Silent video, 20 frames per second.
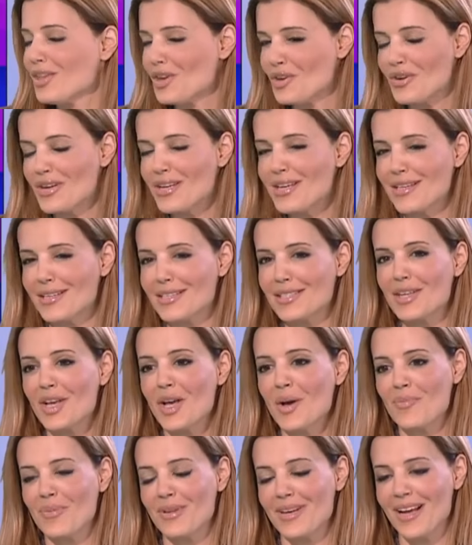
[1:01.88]
There is.
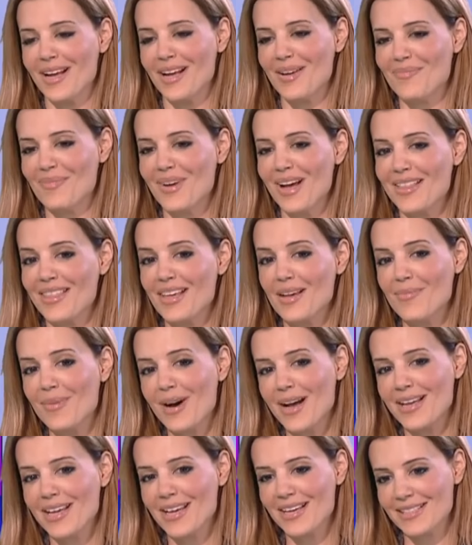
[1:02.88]
But I think
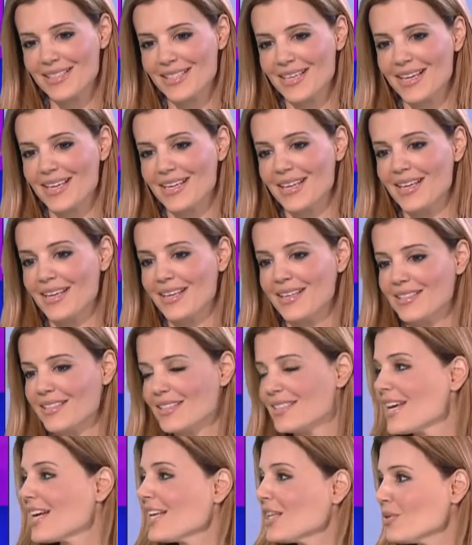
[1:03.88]
my anxiety is
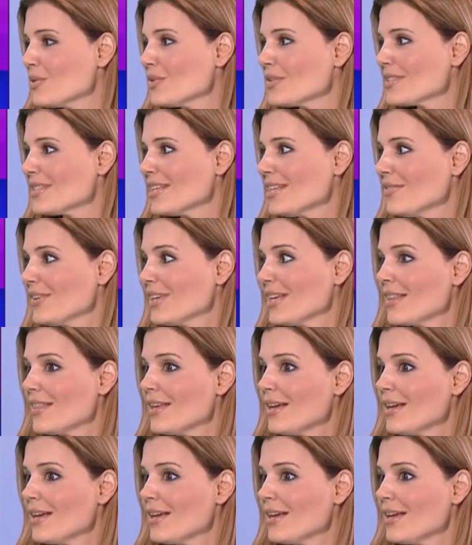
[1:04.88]
exactly what you're saying, Vicky.